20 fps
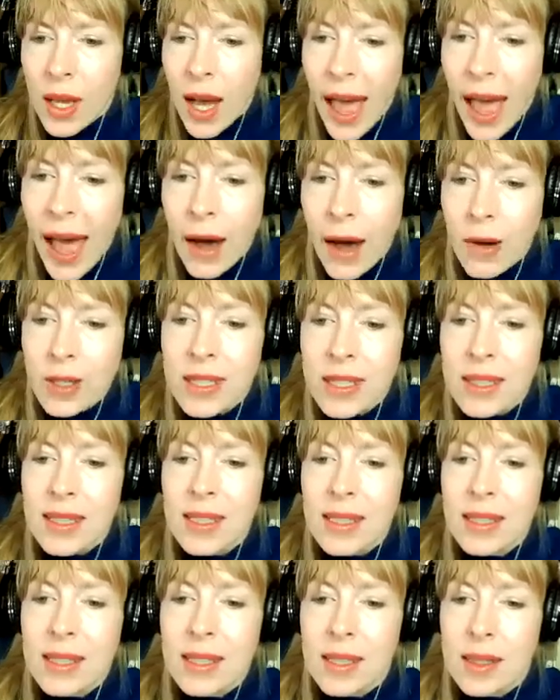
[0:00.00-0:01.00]
how does in
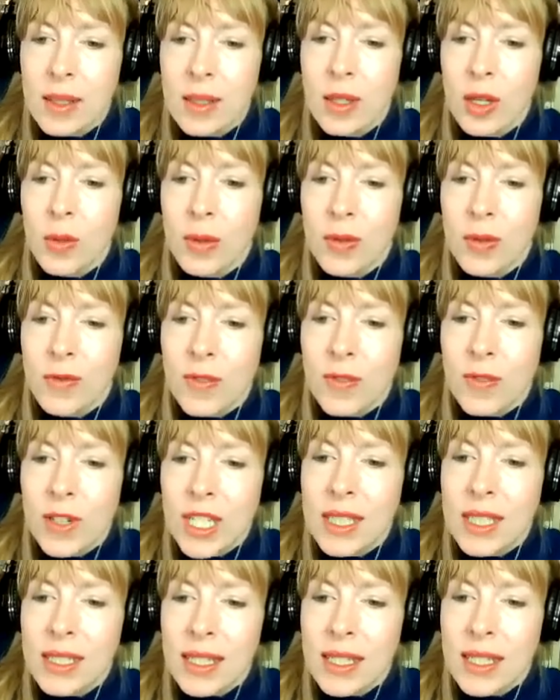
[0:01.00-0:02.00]
silico
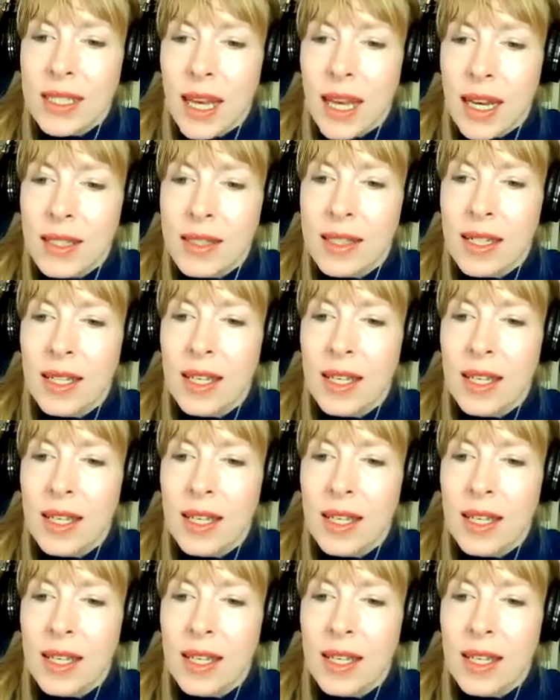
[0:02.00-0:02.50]
proficiency testing